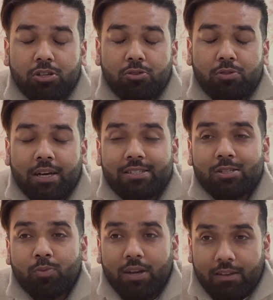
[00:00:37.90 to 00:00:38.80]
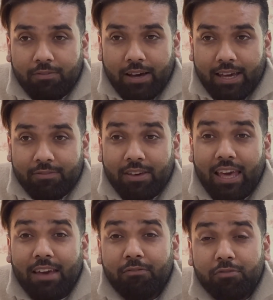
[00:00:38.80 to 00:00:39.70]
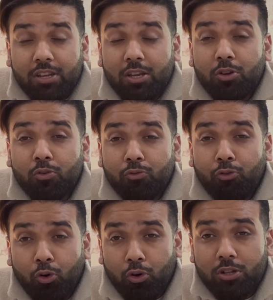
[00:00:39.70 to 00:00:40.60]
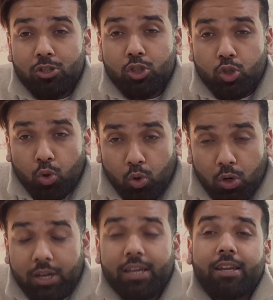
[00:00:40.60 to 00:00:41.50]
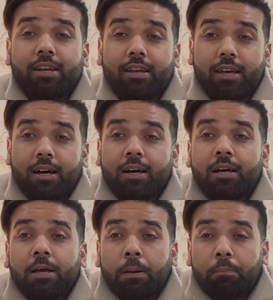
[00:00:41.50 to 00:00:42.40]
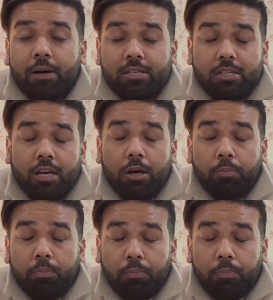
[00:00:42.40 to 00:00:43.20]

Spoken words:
in 2025, every new phone sold in India must come